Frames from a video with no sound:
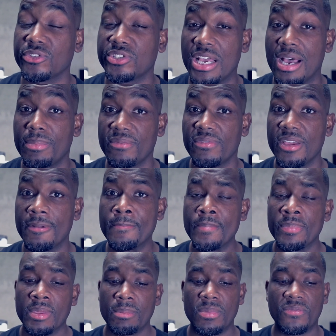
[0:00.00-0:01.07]
top of it
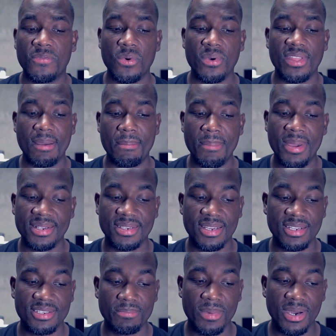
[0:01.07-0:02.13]
before that mix
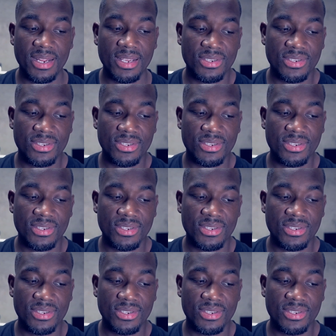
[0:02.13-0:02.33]
gets muddy.